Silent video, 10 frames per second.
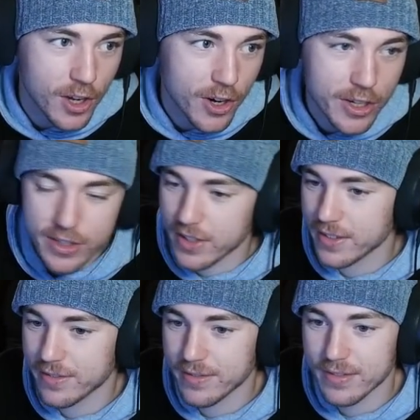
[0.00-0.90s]
art
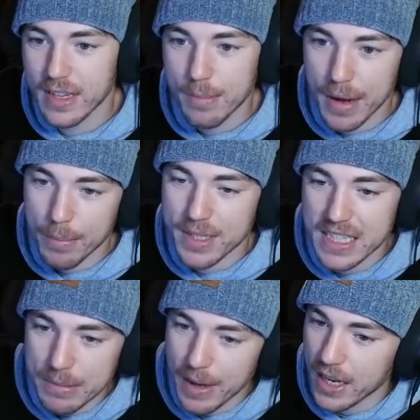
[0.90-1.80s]
by
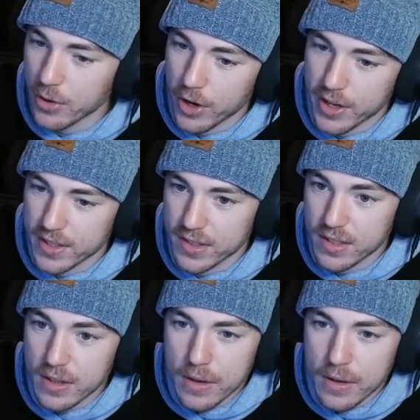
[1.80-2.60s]
petite paleo artist.